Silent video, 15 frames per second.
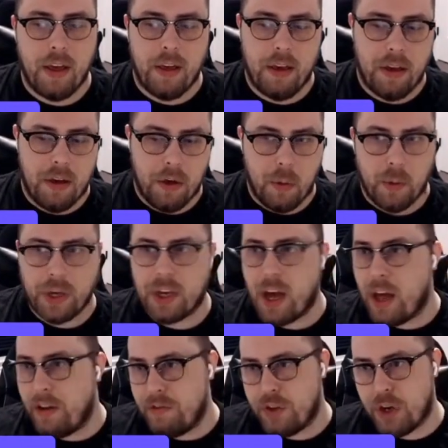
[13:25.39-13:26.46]
we can kind of
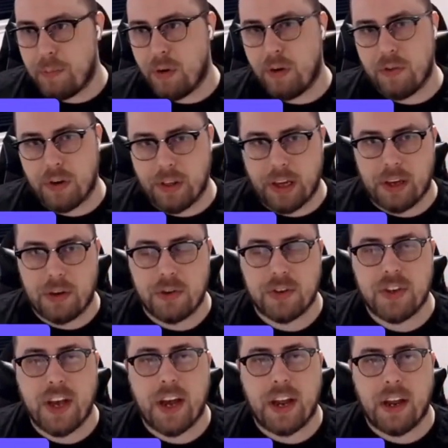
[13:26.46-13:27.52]
jump over and, like you said,